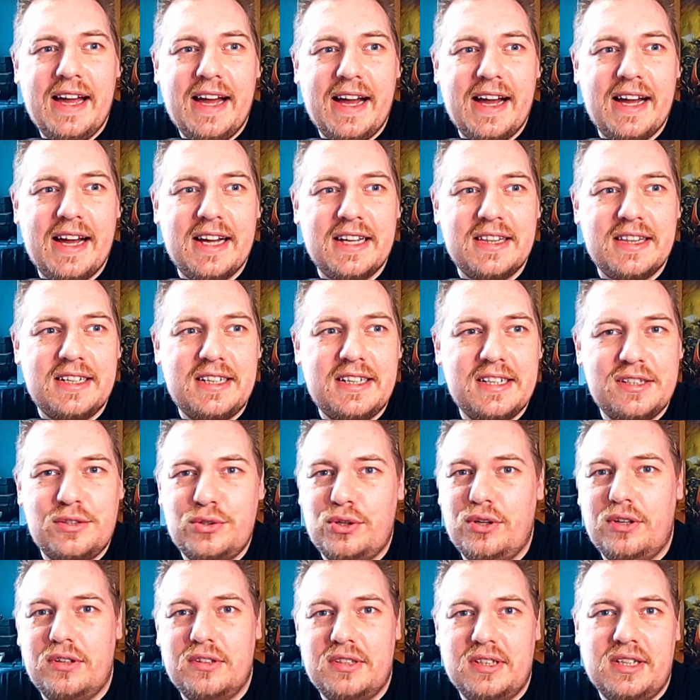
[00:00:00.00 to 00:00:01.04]
The
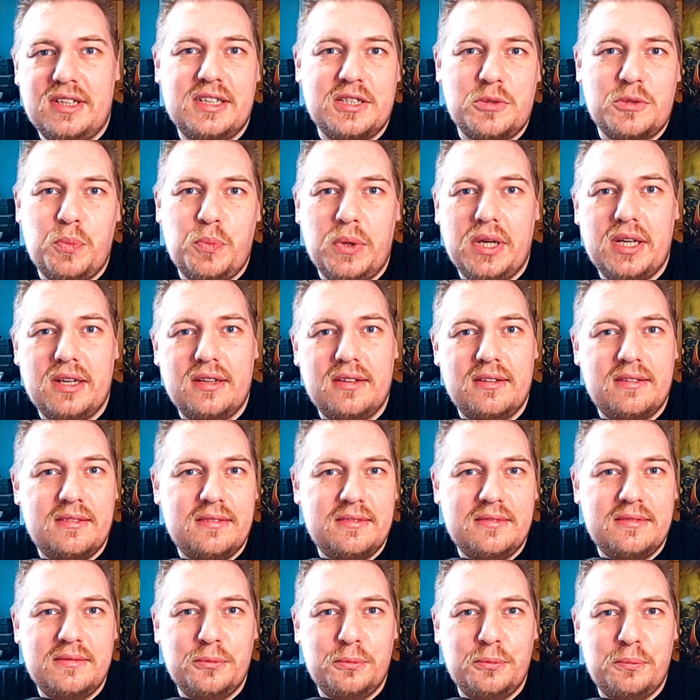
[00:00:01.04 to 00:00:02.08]
Discord has been
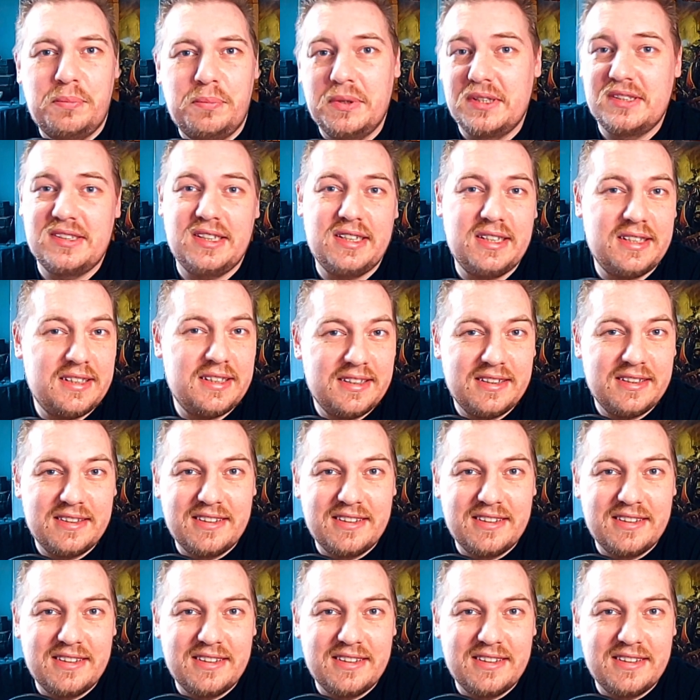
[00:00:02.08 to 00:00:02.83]
busy.